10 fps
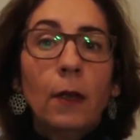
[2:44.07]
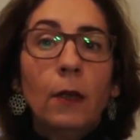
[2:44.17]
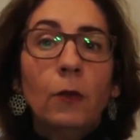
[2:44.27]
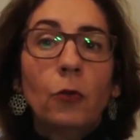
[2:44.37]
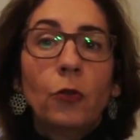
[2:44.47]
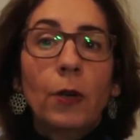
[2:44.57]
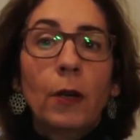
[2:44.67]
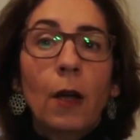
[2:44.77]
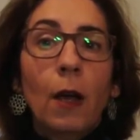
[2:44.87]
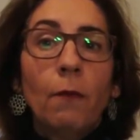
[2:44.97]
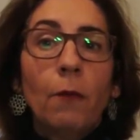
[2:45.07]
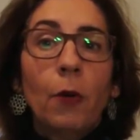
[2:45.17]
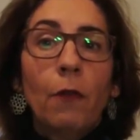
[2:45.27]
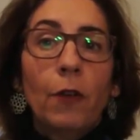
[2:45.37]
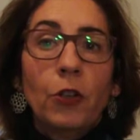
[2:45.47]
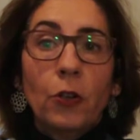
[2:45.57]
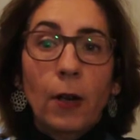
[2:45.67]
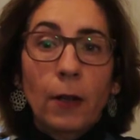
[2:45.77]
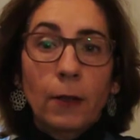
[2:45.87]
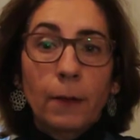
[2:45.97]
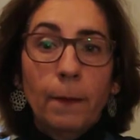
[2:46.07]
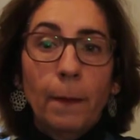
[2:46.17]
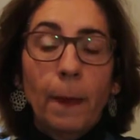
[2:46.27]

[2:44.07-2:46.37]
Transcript: industry and professionals.